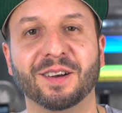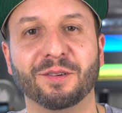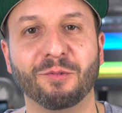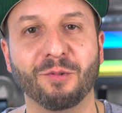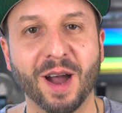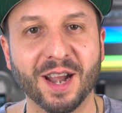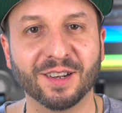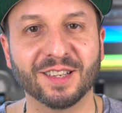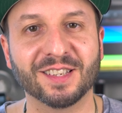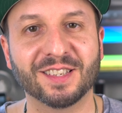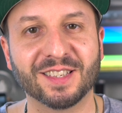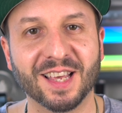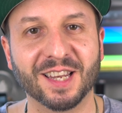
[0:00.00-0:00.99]

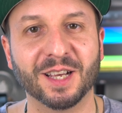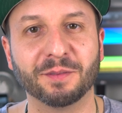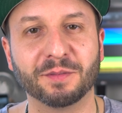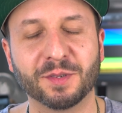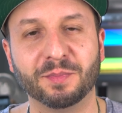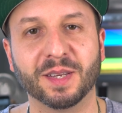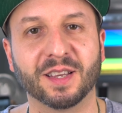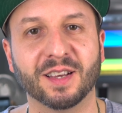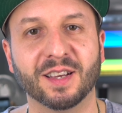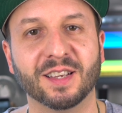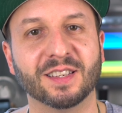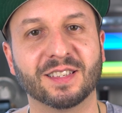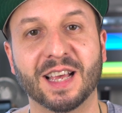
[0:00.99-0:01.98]
wireless setups
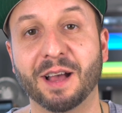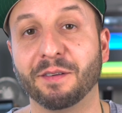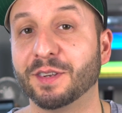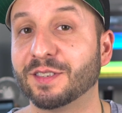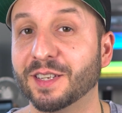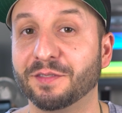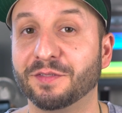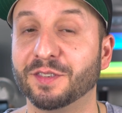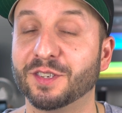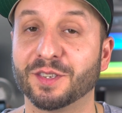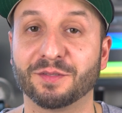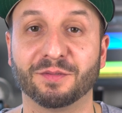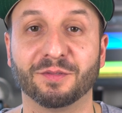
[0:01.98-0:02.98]
because obviously if you're
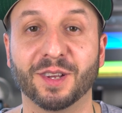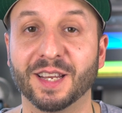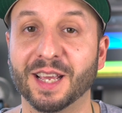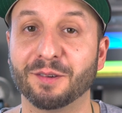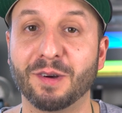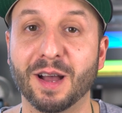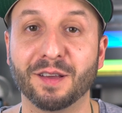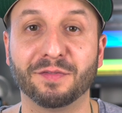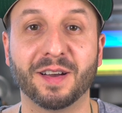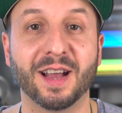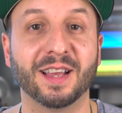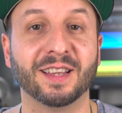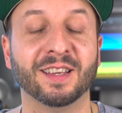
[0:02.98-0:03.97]
just running on
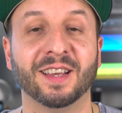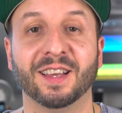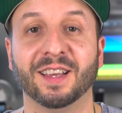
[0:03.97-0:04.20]
Wi-Fi,